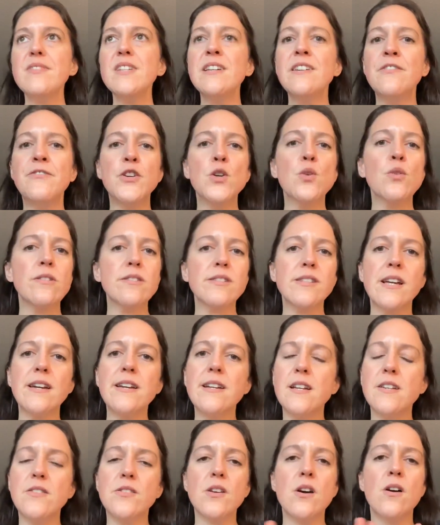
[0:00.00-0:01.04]
If your
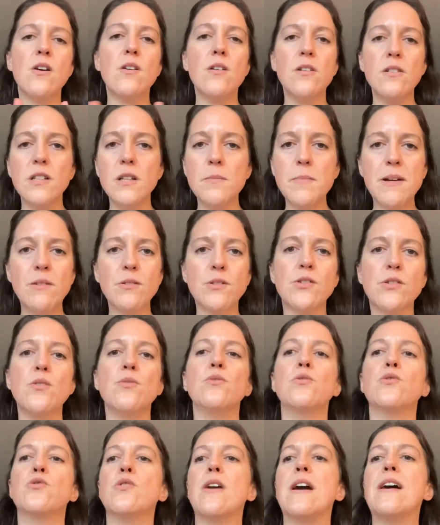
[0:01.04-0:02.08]
site is all about
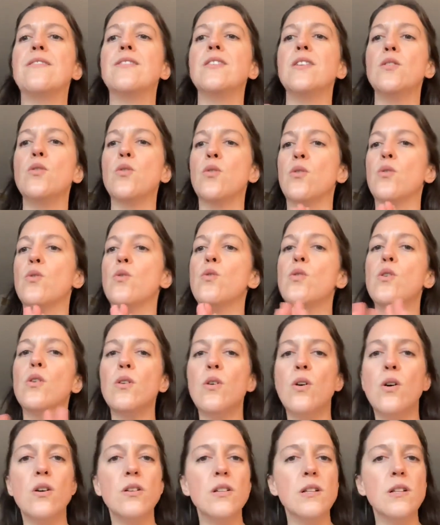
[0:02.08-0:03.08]
solo travel or all